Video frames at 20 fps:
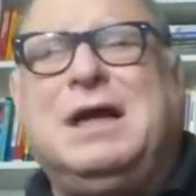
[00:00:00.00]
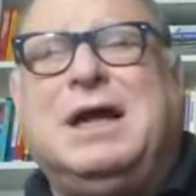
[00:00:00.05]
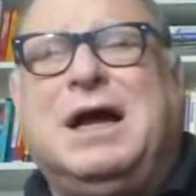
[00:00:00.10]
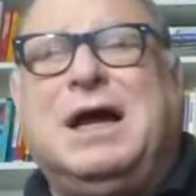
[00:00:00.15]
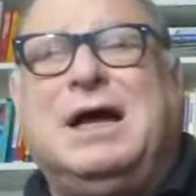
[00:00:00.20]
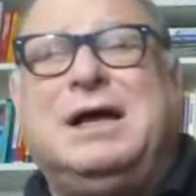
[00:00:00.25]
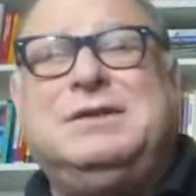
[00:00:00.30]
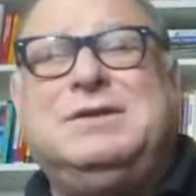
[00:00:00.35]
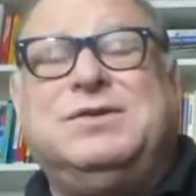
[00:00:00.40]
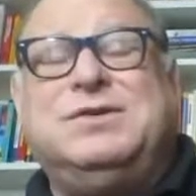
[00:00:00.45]

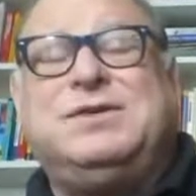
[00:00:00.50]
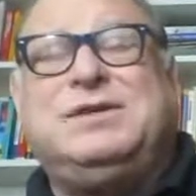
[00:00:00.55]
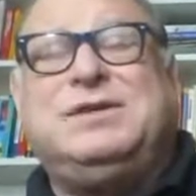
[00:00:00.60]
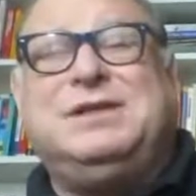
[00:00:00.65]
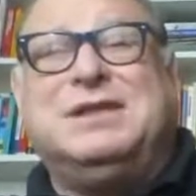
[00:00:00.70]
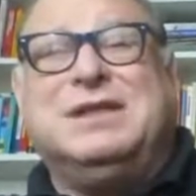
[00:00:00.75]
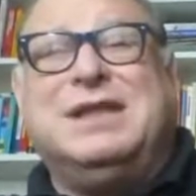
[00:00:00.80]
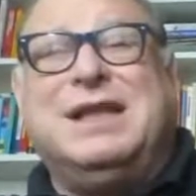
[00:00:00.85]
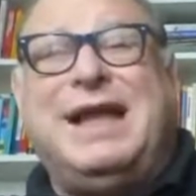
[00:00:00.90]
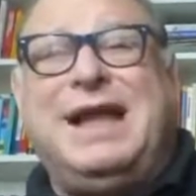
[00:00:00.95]
There's
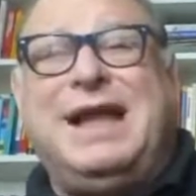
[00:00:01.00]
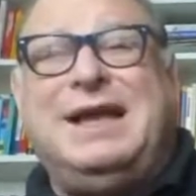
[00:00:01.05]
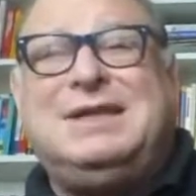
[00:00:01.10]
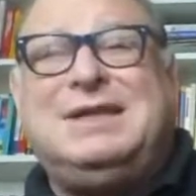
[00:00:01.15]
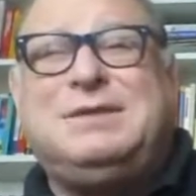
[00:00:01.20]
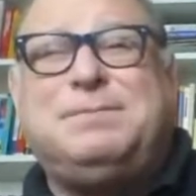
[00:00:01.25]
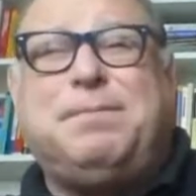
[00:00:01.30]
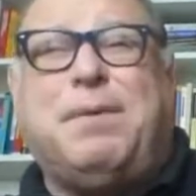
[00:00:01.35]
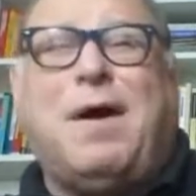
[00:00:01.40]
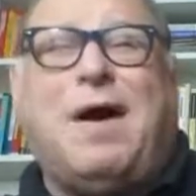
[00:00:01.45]

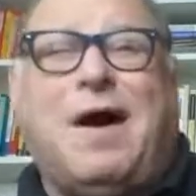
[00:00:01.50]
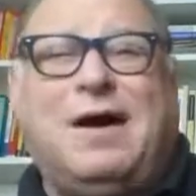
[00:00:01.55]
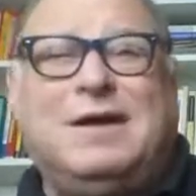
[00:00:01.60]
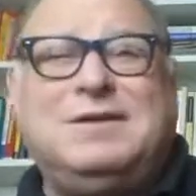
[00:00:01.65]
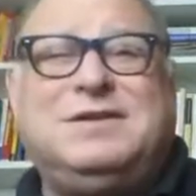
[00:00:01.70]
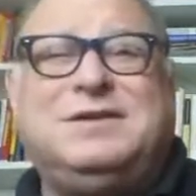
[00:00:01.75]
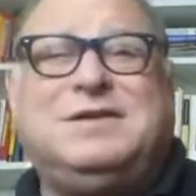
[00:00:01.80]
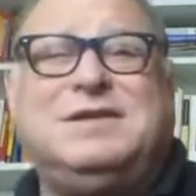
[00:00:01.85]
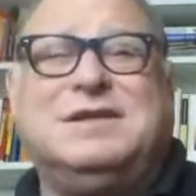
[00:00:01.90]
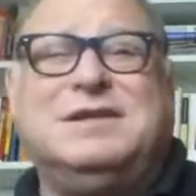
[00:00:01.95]
delays,
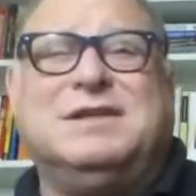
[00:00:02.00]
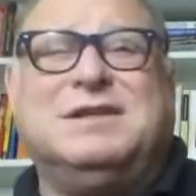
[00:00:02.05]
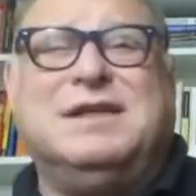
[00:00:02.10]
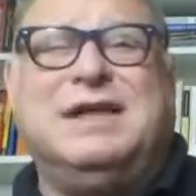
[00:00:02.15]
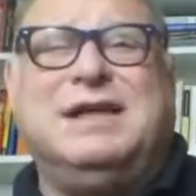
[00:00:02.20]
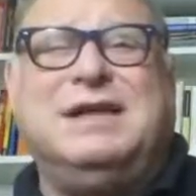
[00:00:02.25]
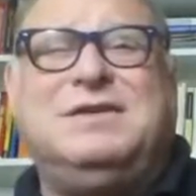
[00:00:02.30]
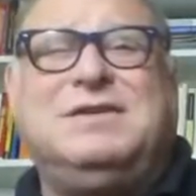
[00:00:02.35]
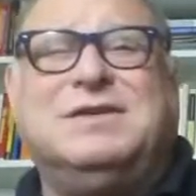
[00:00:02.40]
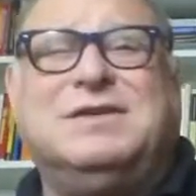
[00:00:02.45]
pauses and
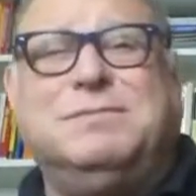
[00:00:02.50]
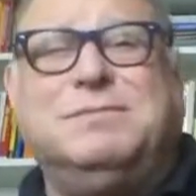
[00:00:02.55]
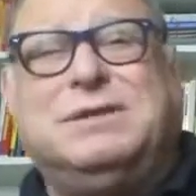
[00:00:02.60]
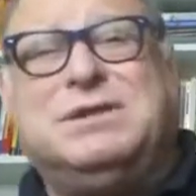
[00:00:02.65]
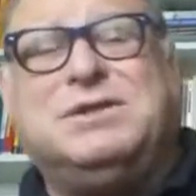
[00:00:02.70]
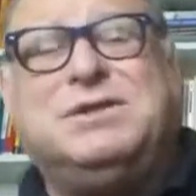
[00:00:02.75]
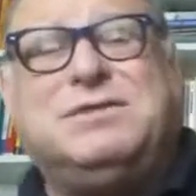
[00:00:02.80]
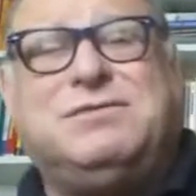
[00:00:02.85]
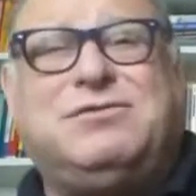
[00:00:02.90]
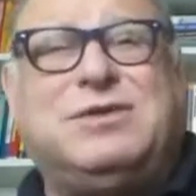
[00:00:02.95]
delays in
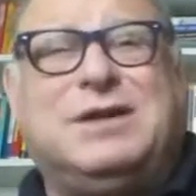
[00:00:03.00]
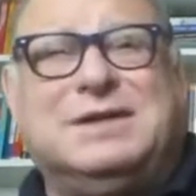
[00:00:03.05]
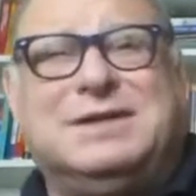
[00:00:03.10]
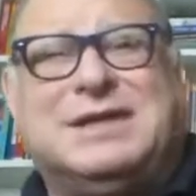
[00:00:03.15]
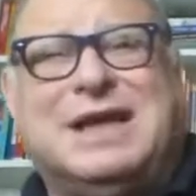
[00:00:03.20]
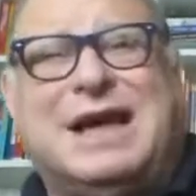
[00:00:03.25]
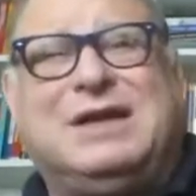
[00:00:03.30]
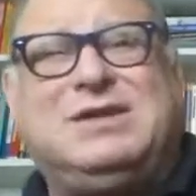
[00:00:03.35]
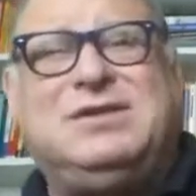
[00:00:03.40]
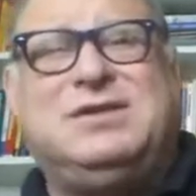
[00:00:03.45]
middles of
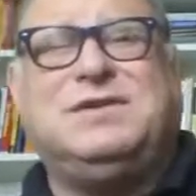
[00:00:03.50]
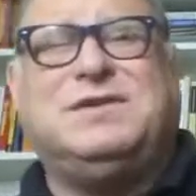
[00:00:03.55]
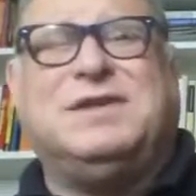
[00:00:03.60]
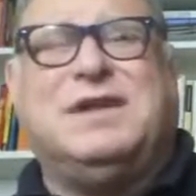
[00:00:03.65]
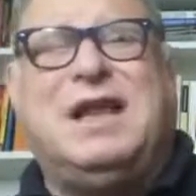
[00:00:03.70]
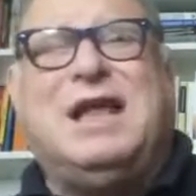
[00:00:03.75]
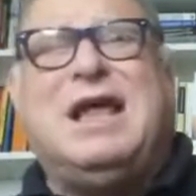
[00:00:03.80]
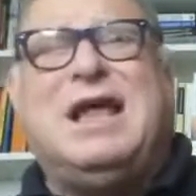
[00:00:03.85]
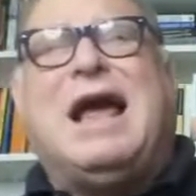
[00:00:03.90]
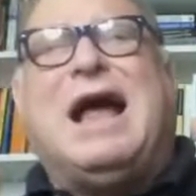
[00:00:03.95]
transactions, and
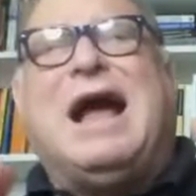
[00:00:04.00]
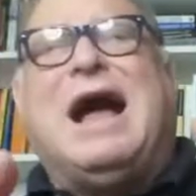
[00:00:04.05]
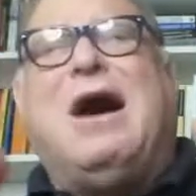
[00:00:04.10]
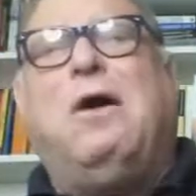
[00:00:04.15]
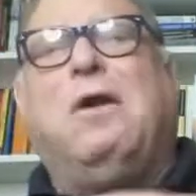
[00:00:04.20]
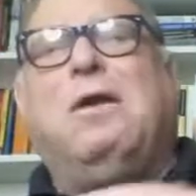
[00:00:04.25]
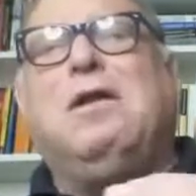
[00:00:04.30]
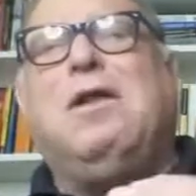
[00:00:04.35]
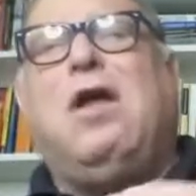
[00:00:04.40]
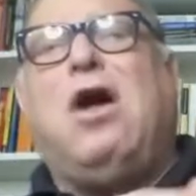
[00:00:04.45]
how
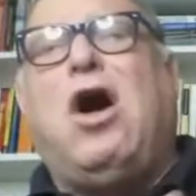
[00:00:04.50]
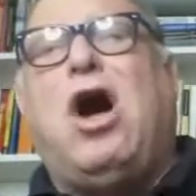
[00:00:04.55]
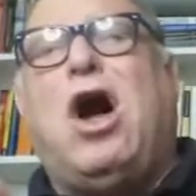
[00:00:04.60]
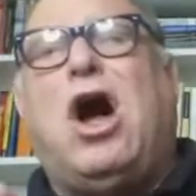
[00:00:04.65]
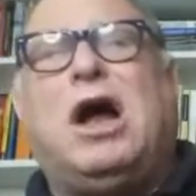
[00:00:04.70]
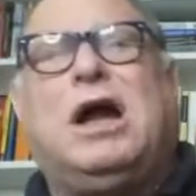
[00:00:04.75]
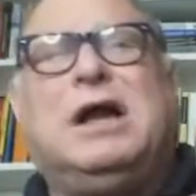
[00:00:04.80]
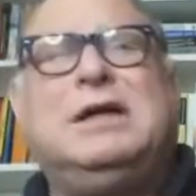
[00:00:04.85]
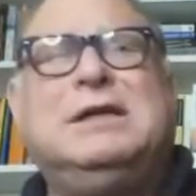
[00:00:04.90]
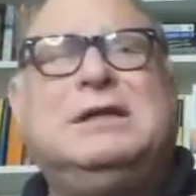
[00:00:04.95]

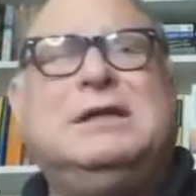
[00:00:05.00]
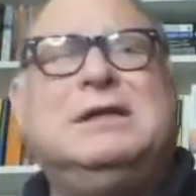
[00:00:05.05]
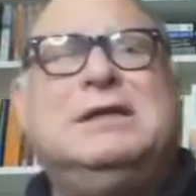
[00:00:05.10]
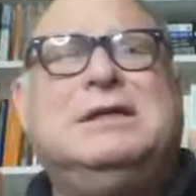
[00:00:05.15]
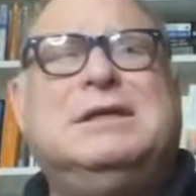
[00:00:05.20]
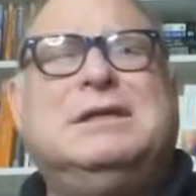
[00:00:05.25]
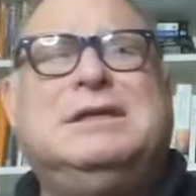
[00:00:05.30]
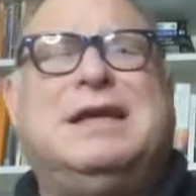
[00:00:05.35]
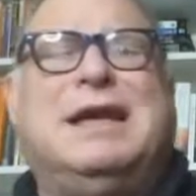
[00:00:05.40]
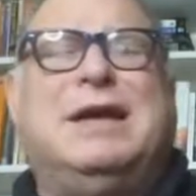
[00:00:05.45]
long
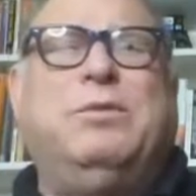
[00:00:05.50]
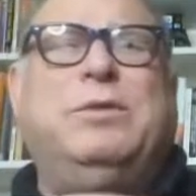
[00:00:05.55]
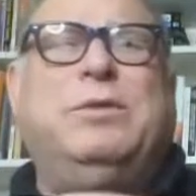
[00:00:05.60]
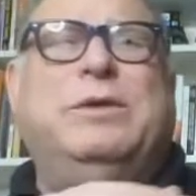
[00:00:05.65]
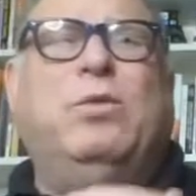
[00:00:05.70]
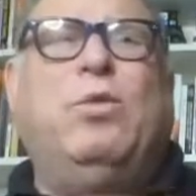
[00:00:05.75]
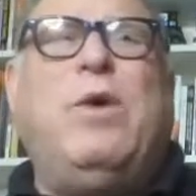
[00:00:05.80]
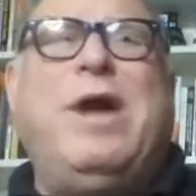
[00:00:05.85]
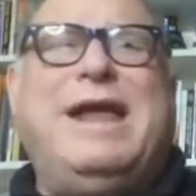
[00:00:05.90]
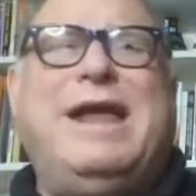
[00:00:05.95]
can we
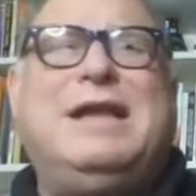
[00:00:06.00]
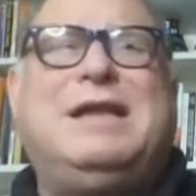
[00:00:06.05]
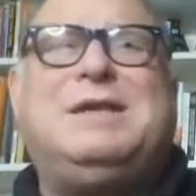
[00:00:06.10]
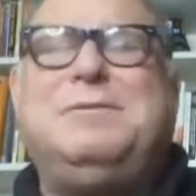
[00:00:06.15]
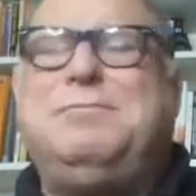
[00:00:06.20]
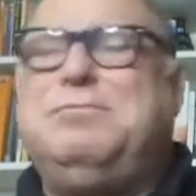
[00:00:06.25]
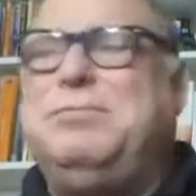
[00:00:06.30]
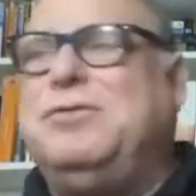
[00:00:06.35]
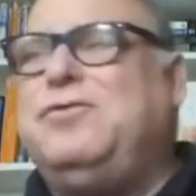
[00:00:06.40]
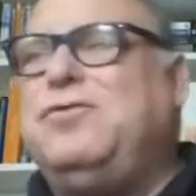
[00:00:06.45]
wait
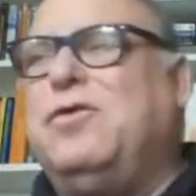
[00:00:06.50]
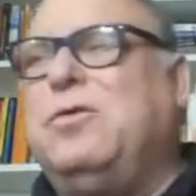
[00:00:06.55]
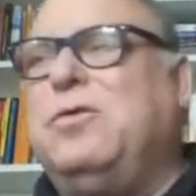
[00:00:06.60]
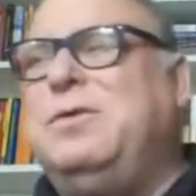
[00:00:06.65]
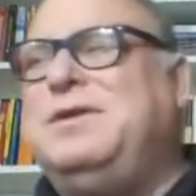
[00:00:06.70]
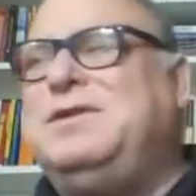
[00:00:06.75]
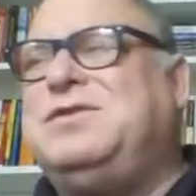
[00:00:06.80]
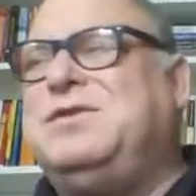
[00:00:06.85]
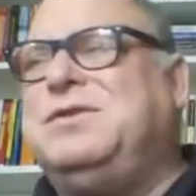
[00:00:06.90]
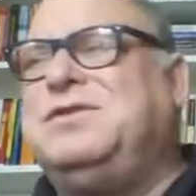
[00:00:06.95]
before
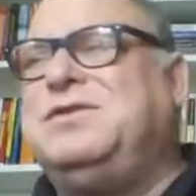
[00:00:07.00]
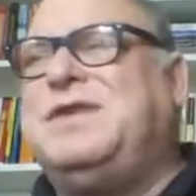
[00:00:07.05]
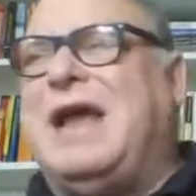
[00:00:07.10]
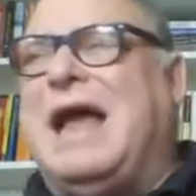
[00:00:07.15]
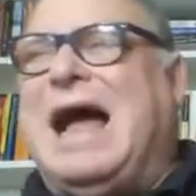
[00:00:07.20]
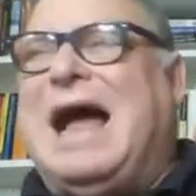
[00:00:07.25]
we sort of say,